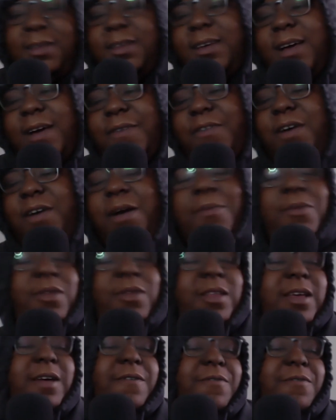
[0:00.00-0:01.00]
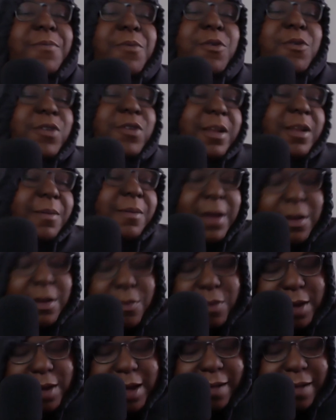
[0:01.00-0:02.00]
I've come on here. I've spoken about
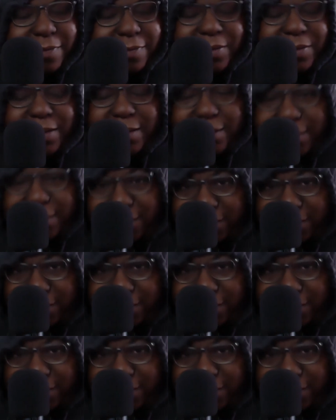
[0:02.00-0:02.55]
what I think,